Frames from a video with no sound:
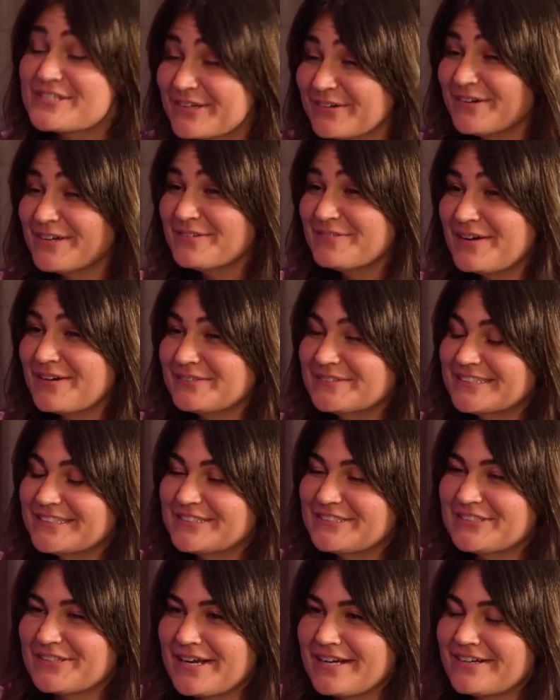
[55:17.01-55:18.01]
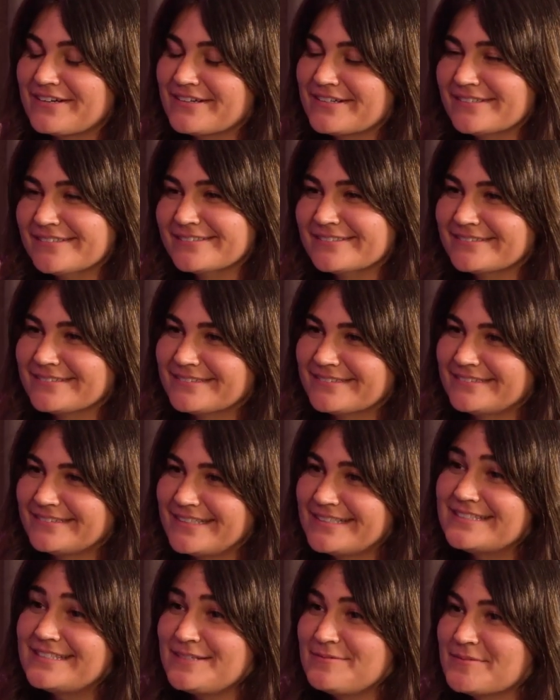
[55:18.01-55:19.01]
it's going well with the trainer?
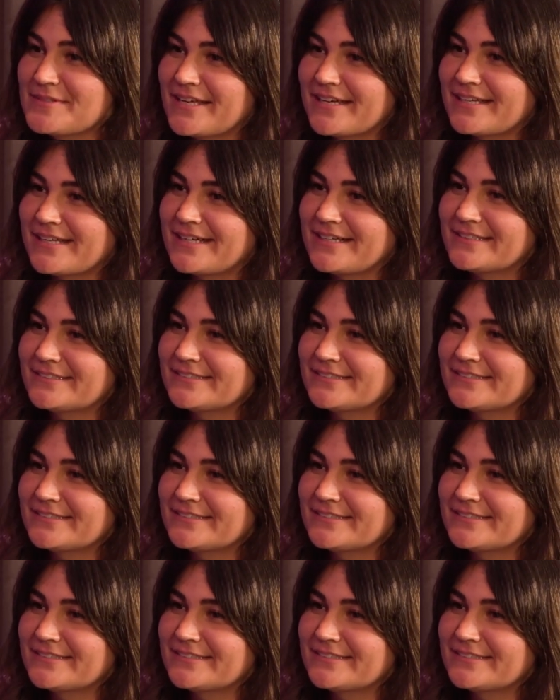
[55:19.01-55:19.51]
It seems like it